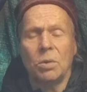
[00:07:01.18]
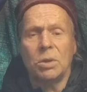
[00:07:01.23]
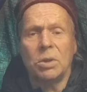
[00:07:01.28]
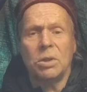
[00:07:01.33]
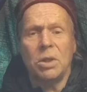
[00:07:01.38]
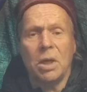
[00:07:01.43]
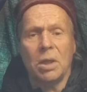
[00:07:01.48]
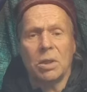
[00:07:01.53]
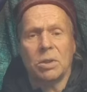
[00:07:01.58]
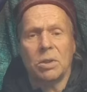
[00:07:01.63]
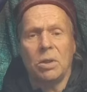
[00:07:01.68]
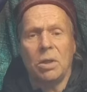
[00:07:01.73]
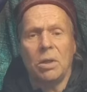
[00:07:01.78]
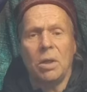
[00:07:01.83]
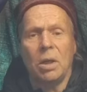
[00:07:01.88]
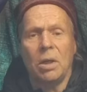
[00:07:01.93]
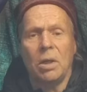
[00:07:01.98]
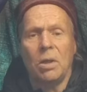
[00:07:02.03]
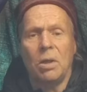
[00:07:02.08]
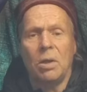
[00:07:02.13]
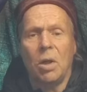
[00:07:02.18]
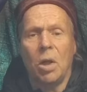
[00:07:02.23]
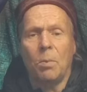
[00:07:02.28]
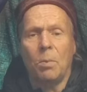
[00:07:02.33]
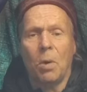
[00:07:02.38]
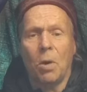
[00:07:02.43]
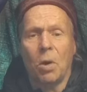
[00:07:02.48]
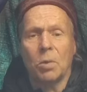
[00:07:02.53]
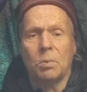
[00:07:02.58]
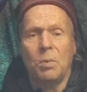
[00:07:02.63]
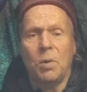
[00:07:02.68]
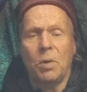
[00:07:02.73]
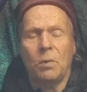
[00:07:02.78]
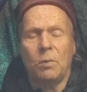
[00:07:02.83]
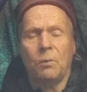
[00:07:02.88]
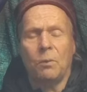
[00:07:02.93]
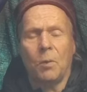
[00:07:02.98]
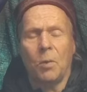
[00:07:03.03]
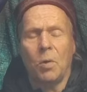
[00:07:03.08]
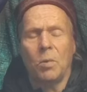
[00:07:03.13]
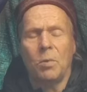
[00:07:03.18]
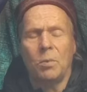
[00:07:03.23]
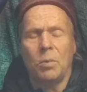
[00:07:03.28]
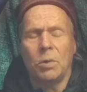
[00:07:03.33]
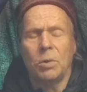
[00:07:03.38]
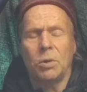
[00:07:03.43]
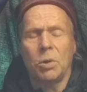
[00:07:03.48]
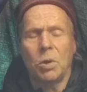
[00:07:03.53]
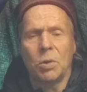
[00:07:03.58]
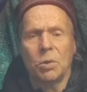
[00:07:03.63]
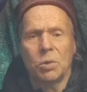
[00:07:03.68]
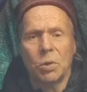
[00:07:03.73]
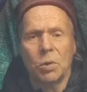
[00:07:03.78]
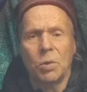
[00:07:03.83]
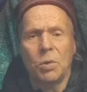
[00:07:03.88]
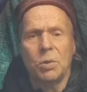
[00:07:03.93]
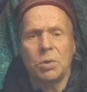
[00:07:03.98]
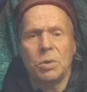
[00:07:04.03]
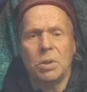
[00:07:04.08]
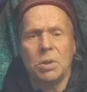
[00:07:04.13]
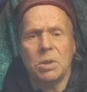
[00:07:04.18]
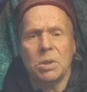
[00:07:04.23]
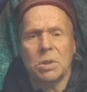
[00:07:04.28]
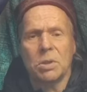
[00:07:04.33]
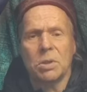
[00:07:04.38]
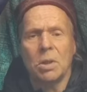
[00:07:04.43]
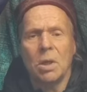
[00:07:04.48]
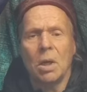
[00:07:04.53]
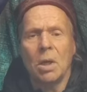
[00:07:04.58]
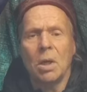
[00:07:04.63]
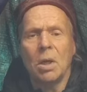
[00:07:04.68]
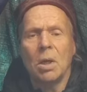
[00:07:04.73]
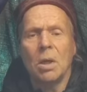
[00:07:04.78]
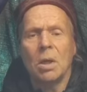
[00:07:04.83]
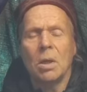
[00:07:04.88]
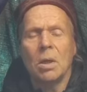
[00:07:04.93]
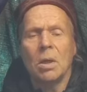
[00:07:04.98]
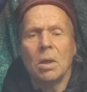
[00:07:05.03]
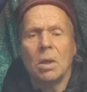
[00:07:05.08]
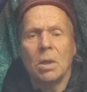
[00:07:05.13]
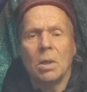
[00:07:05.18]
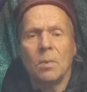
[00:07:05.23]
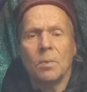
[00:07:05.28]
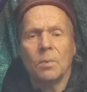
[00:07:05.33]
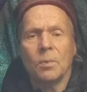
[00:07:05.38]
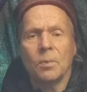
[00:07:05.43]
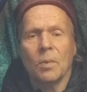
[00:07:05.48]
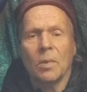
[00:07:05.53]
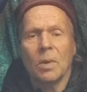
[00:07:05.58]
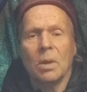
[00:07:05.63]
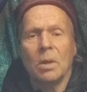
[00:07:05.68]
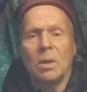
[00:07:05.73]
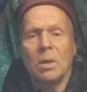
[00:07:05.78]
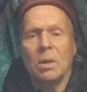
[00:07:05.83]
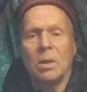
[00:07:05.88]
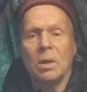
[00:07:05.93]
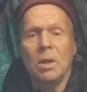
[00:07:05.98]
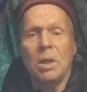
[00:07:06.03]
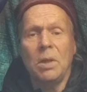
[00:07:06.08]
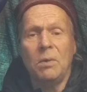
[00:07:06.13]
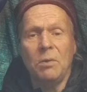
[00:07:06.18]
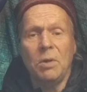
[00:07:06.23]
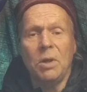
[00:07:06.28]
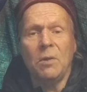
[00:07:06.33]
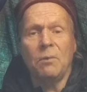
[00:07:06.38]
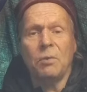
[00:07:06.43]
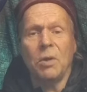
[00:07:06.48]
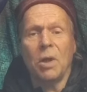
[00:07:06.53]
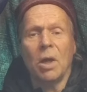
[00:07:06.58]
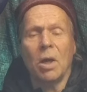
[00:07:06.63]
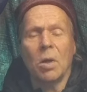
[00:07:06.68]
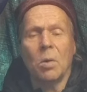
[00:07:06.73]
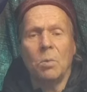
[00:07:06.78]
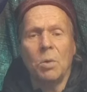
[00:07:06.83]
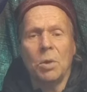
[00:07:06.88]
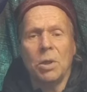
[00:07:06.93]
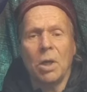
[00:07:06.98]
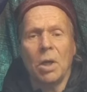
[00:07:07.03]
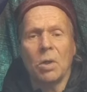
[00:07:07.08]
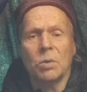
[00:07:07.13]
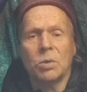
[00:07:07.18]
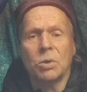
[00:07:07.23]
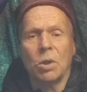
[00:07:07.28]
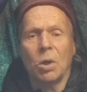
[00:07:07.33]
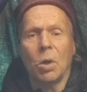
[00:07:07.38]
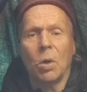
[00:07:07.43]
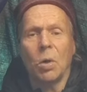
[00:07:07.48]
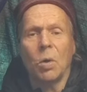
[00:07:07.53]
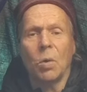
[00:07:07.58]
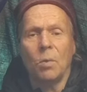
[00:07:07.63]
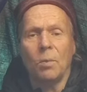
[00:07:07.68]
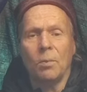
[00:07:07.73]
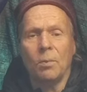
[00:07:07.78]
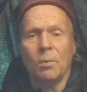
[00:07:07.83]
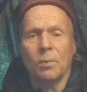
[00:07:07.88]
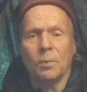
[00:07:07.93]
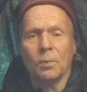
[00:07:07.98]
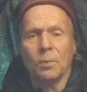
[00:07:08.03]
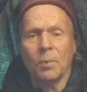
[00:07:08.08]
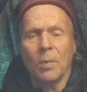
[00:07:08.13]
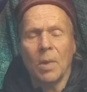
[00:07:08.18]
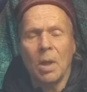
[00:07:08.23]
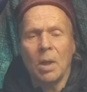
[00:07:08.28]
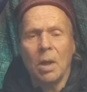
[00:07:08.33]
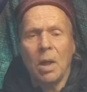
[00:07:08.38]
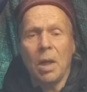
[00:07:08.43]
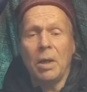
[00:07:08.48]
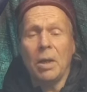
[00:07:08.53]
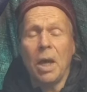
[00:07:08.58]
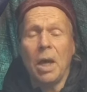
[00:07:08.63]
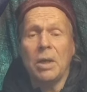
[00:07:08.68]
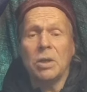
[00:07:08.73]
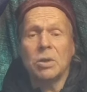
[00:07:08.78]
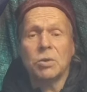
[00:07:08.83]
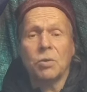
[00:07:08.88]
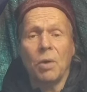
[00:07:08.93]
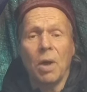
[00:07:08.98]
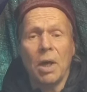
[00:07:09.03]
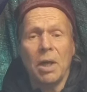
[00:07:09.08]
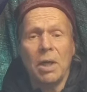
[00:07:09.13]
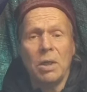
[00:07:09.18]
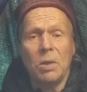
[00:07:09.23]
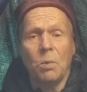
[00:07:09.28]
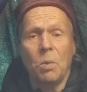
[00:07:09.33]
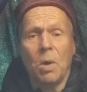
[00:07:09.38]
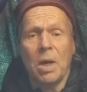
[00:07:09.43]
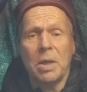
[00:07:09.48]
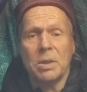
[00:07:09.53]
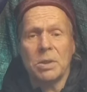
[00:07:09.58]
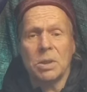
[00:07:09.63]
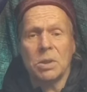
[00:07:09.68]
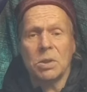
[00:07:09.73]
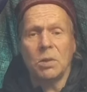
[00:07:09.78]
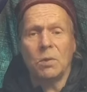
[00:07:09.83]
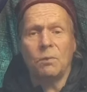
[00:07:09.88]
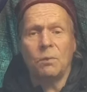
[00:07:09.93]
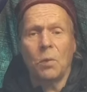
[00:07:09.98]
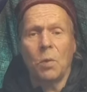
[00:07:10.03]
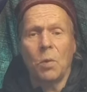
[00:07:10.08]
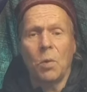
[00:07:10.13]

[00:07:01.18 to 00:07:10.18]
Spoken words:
don't get an apartment from the authorities, even if they are without a home. And I tried once